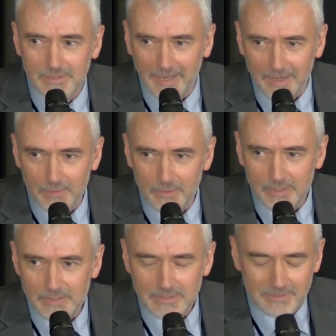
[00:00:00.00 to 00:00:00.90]
the
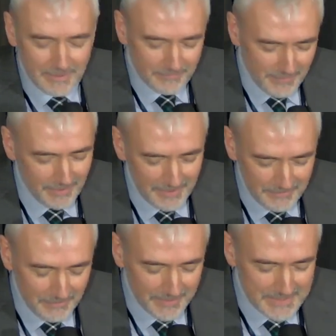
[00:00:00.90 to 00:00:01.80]
language of an
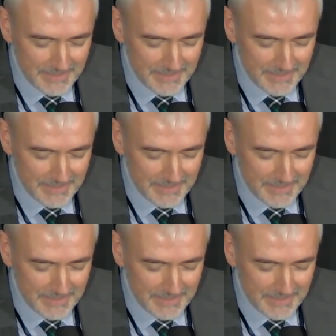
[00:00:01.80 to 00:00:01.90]
uninvited